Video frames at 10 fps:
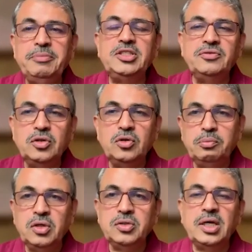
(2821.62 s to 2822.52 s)
of the group
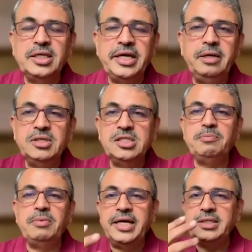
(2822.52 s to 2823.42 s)
also, other animals,
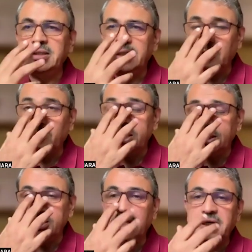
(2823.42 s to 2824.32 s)
plants around
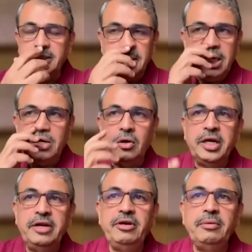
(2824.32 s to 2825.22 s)
us, and
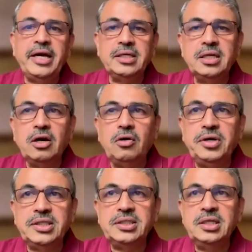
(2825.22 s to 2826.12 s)
non-living matter around
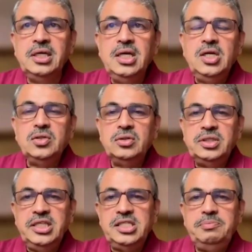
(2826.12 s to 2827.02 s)
us. So
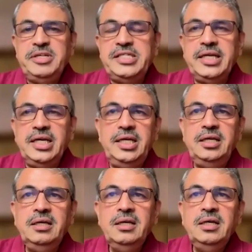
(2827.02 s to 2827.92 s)
this
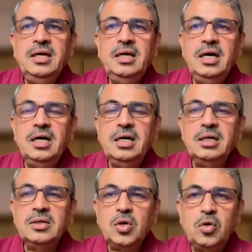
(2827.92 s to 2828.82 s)
basically
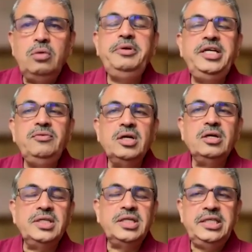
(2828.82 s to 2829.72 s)
could be one
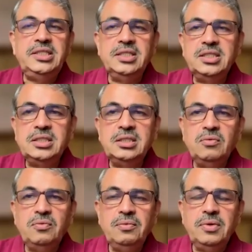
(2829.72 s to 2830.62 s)
of the reasons,
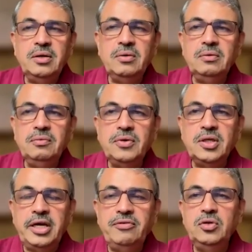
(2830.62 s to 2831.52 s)
for
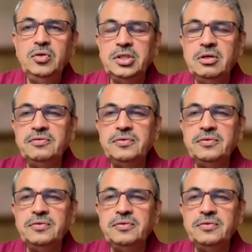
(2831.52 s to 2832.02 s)
the evolution of